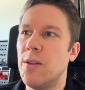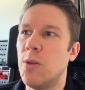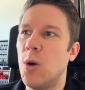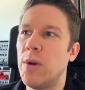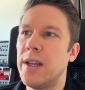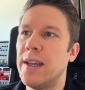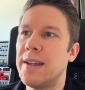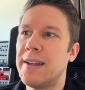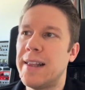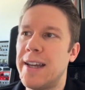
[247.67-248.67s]

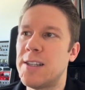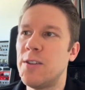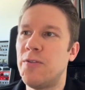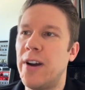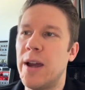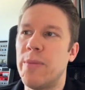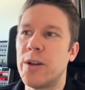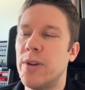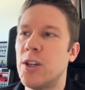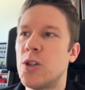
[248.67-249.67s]
normally classify a
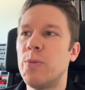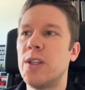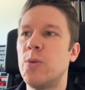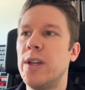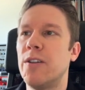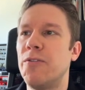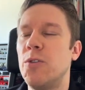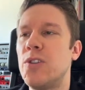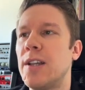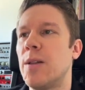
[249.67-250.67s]
migration between a
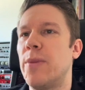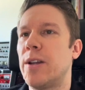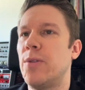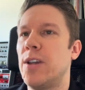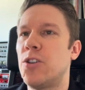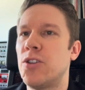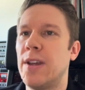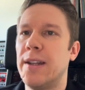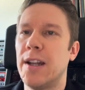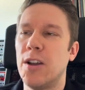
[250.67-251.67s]
physical
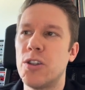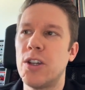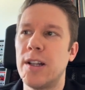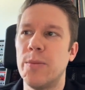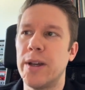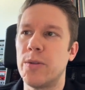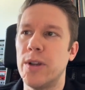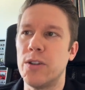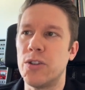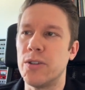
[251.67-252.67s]
migration and a logical
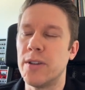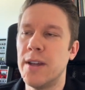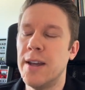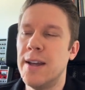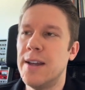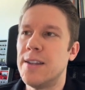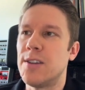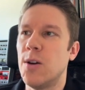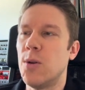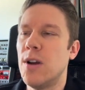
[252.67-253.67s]
migration.
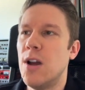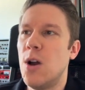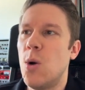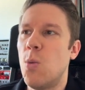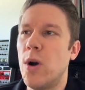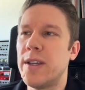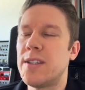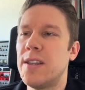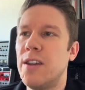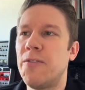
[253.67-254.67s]
So what is
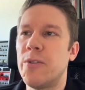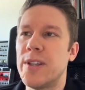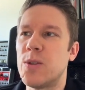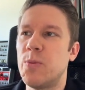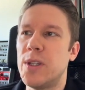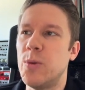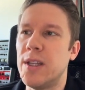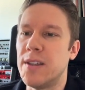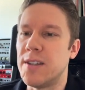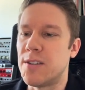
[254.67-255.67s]
the difference
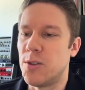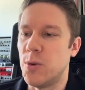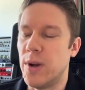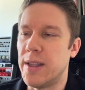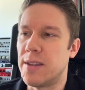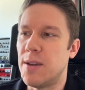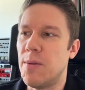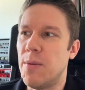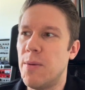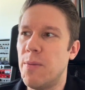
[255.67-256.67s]
between these two? And
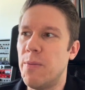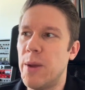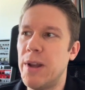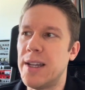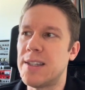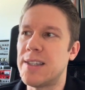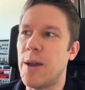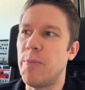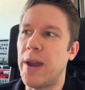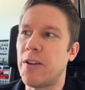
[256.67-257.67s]
maybe let's
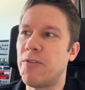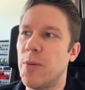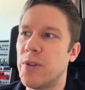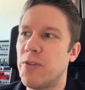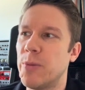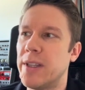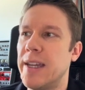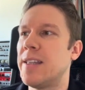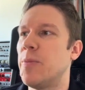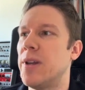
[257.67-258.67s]
step back from the
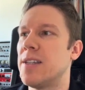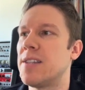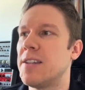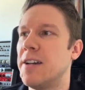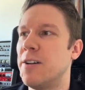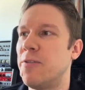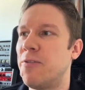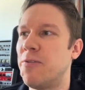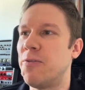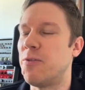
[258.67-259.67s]
database
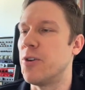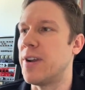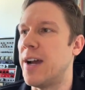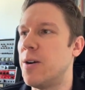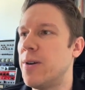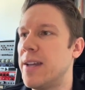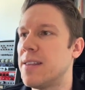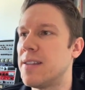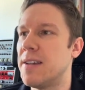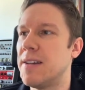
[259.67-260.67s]
for now. And